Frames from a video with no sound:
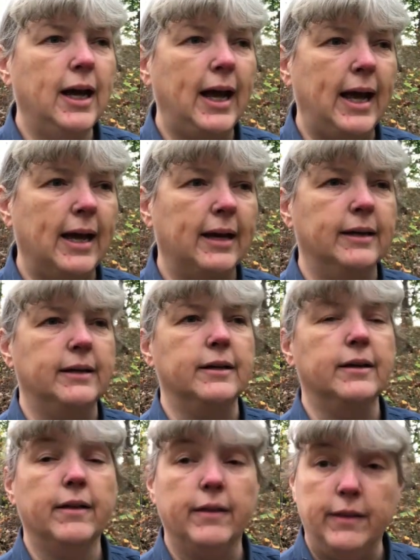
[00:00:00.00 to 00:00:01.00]
And
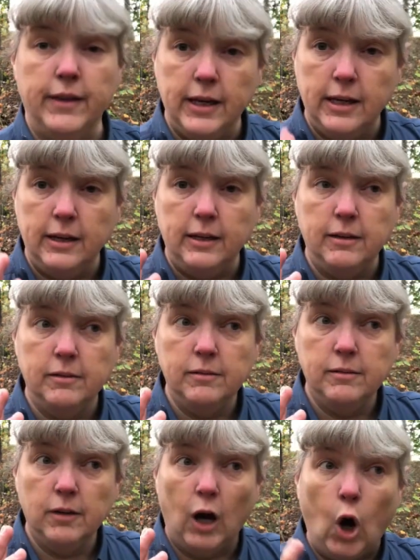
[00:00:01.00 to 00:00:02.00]
the
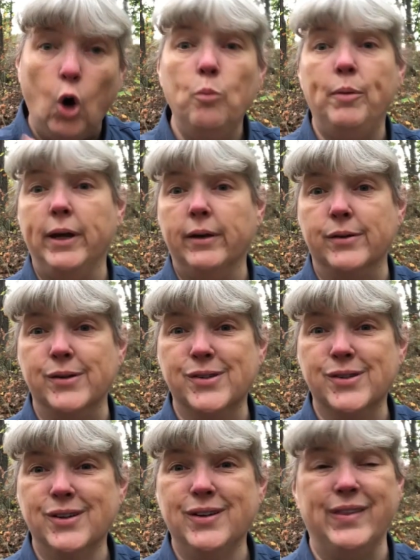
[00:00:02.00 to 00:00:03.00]
hope
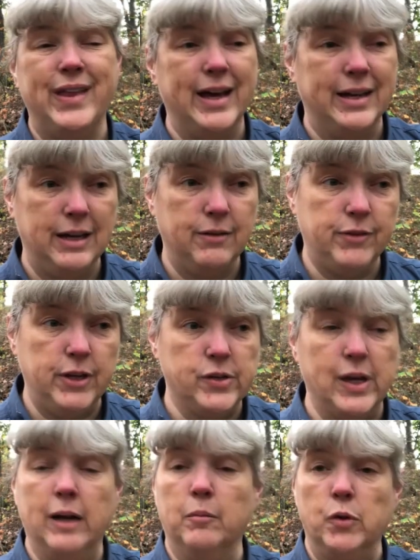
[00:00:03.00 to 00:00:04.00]
is that if these
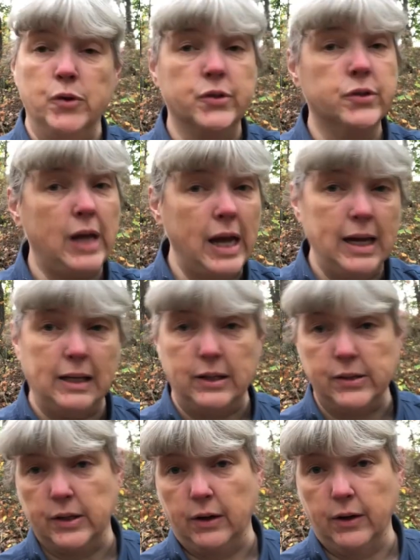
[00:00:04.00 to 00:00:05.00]
animals stay in
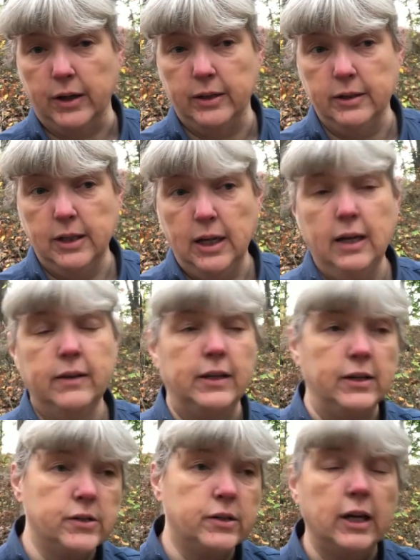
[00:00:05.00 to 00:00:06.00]
this area,
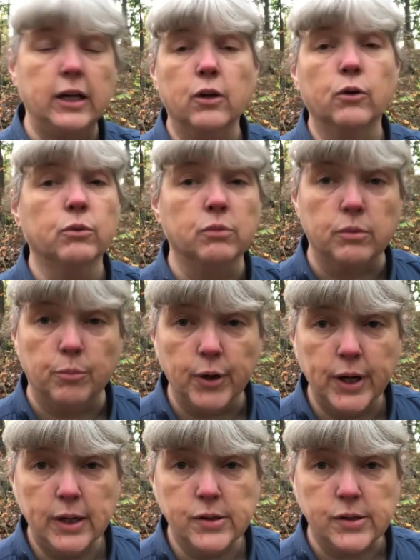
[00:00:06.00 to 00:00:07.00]
they stay here through the breeding